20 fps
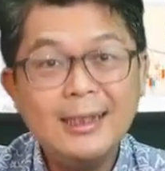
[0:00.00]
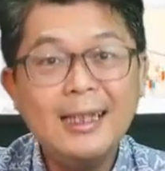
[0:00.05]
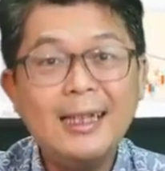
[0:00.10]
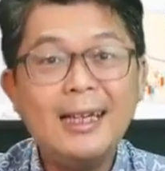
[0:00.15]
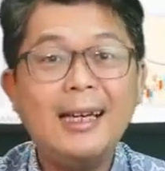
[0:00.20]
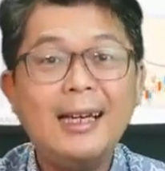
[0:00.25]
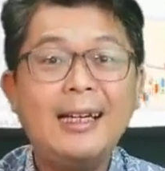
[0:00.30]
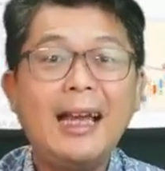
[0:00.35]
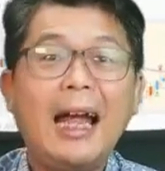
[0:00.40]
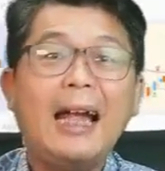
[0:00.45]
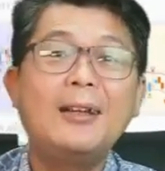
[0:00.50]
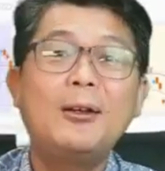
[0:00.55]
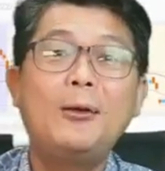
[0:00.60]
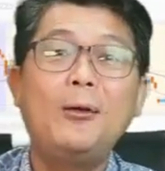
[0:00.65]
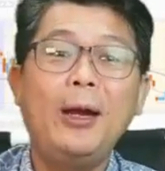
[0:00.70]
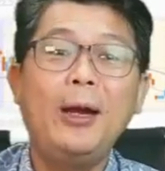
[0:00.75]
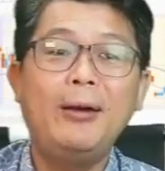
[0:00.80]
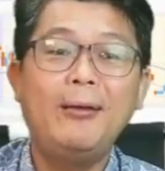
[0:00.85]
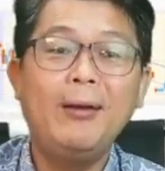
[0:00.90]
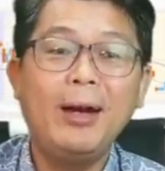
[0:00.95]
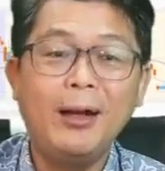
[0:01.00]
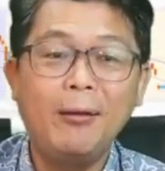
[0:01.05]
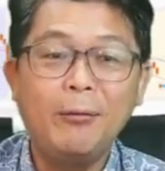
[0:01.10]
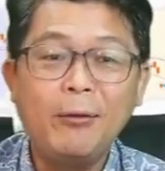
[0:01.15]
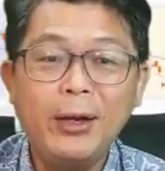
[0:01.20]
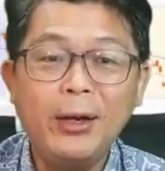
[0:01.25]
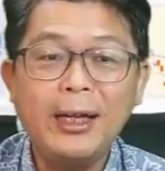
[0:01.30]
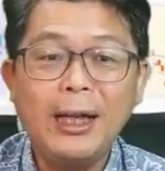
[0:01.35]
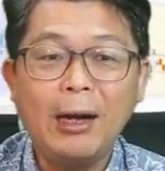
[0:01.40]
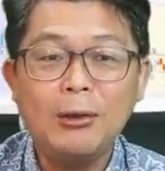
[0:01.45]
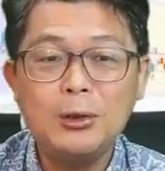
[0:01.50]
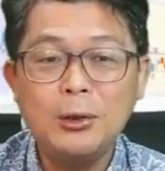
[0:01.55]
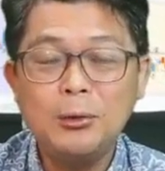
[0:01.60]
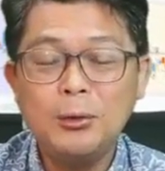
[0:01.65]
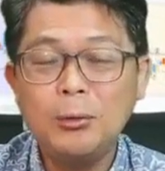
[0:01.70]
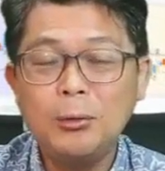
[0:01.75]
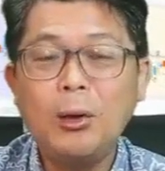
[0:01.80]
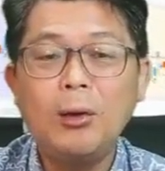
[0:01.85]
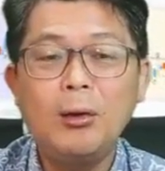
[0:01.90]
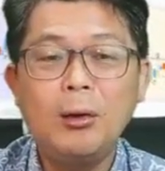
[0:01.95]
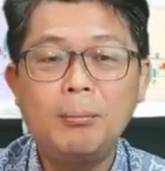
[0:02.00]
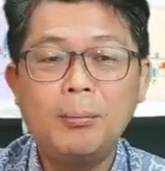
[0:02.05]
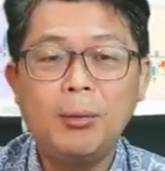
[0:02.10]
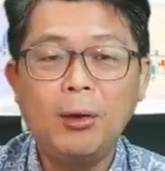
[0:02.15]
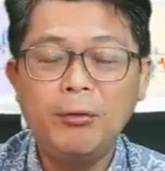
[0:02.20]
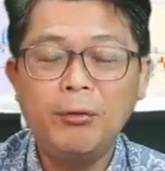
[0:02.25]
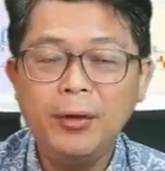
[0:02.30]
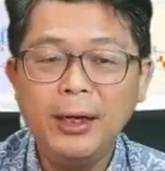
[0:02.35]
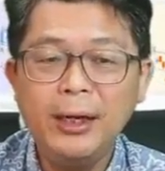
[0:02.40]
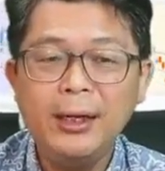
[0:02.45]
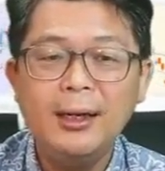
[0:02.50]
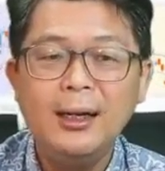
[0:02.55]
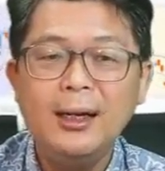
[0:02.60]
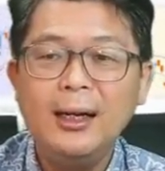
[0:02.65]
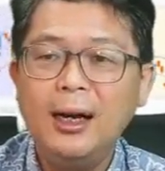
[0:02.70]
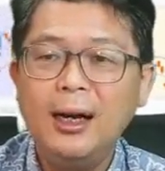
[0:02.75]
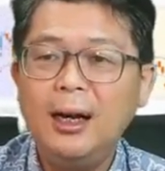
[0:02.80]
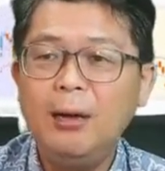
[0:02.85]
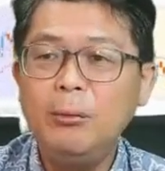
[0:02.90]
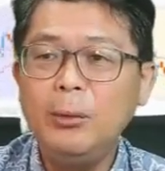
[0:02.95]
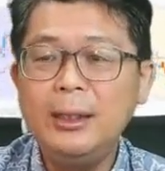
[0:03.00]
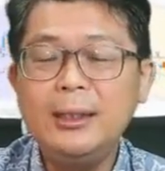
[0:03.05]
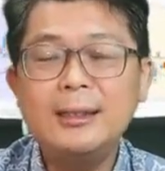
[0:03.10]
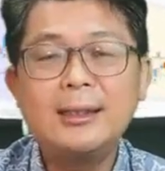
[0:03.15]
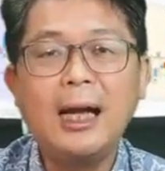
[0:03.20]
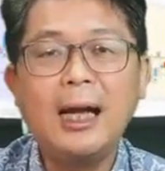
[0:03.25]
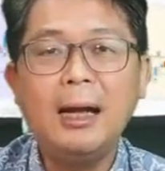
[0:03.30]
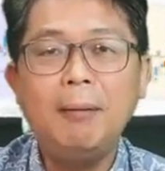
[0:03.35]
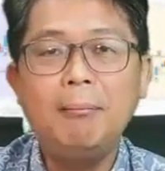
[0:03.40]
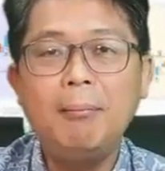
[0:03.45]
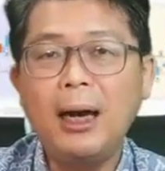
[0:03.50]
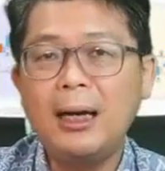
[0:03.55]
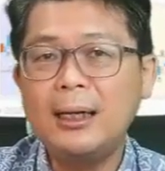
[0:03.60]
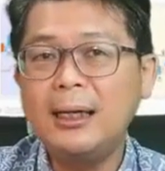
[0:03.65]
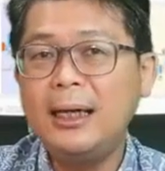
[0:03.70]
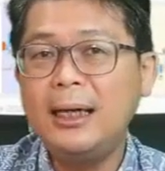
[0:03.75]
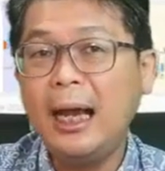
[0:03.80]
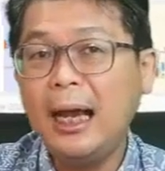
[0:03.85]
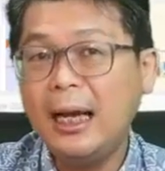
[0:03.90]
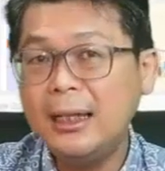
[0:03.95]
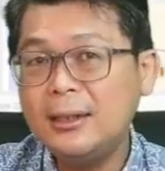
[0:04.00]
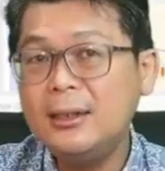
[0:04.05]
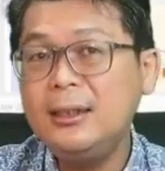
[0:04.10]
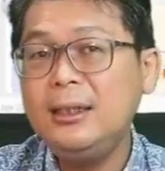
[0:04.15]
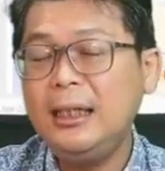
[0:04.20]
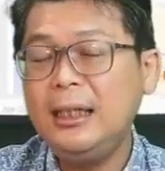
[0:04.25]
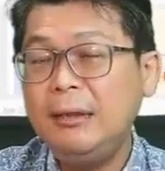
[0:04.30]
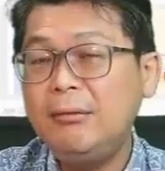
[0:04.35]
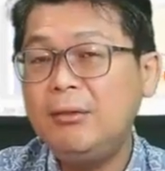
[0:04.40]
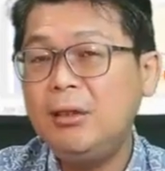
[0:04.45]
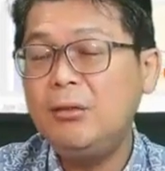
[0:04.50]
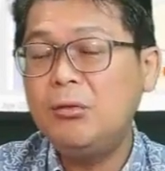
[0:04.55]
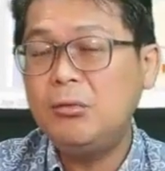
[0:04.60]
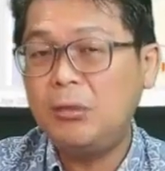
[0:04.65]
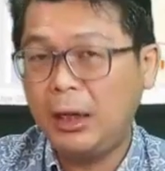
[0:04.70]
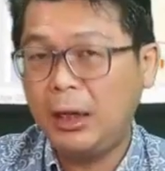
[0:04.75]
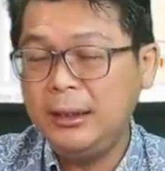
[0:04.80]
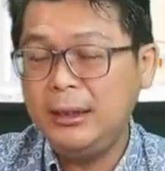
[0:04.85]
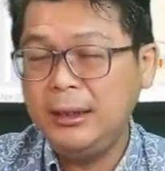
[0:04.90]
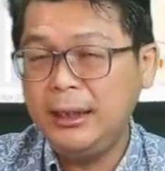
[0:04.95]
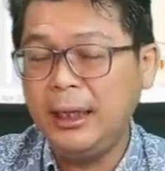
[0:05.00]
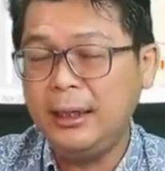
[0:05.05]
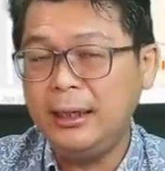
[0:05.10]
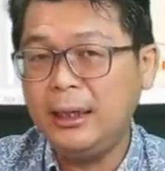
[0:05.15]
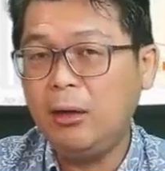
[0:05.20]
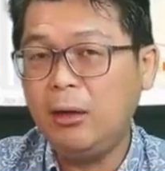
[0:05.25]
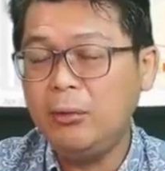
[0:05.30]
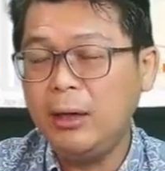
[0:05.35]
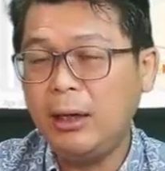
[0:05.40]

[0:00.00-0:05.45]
Isn't it that great, right? A $3,000 profit with this kind of market. Hasn't even run yet.